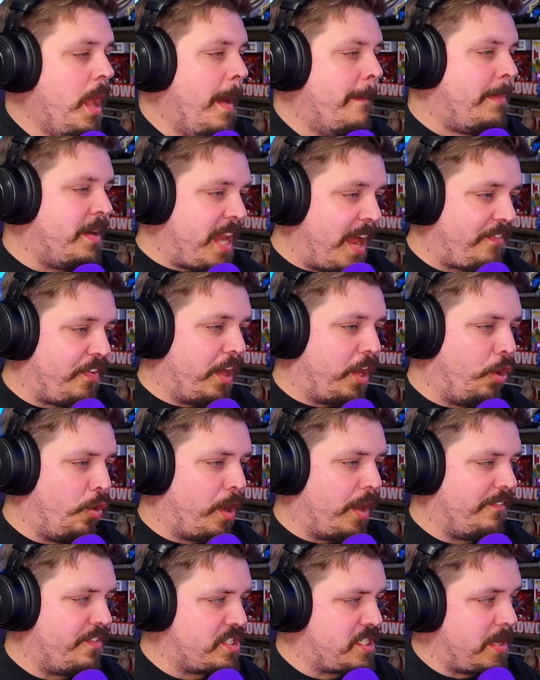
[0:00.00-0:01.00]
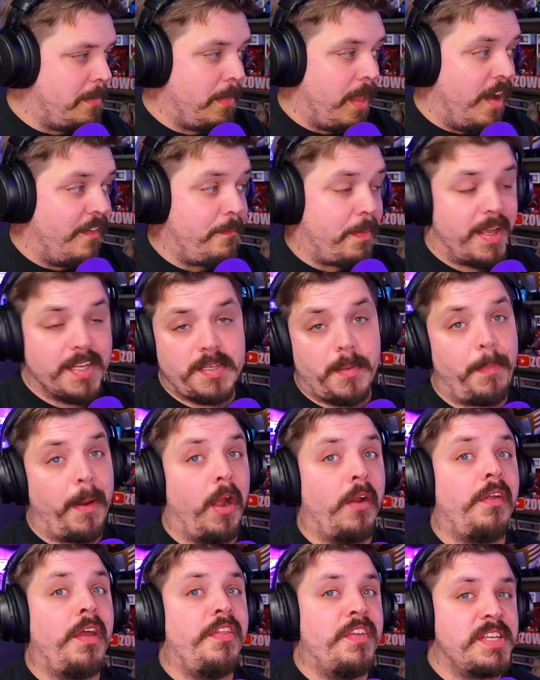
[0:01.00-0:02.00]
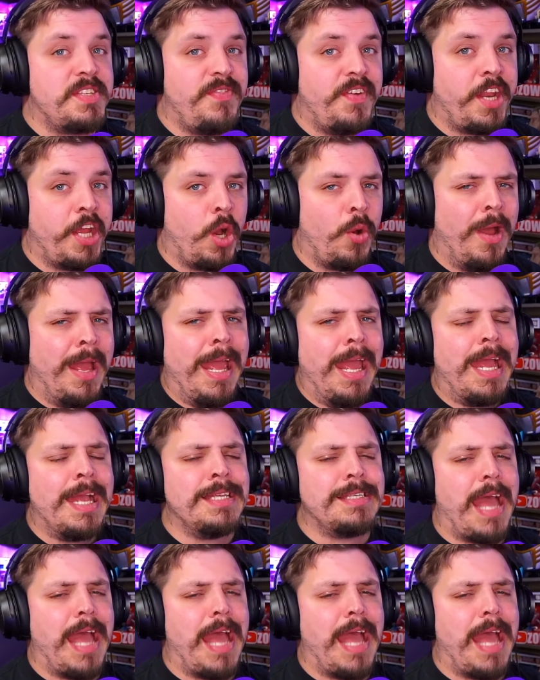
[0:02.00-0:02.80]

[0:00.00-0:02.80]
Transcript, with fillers: but definitely go give her some love because apparently this video is